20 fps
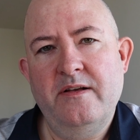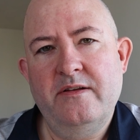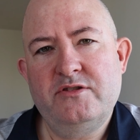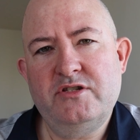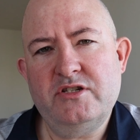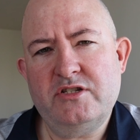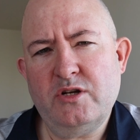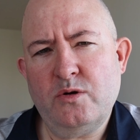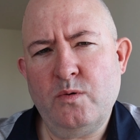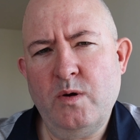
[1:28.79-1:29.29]

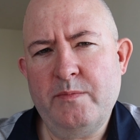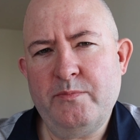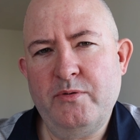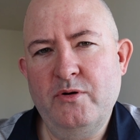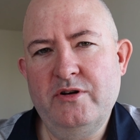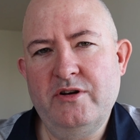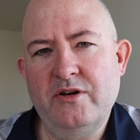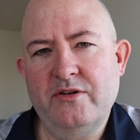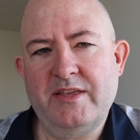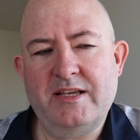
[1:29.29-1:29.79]
Just a quick
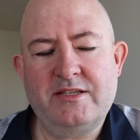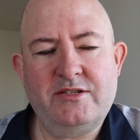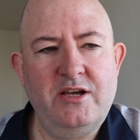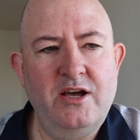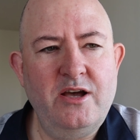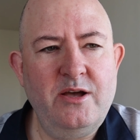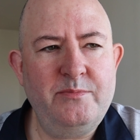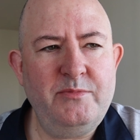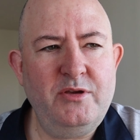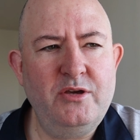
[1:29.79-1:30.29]
point on that
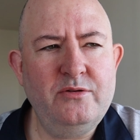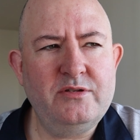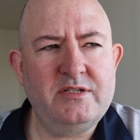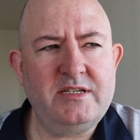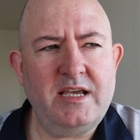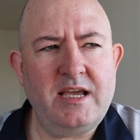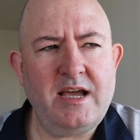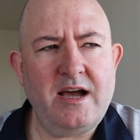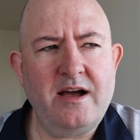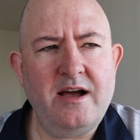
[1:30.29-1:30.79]
term, UC.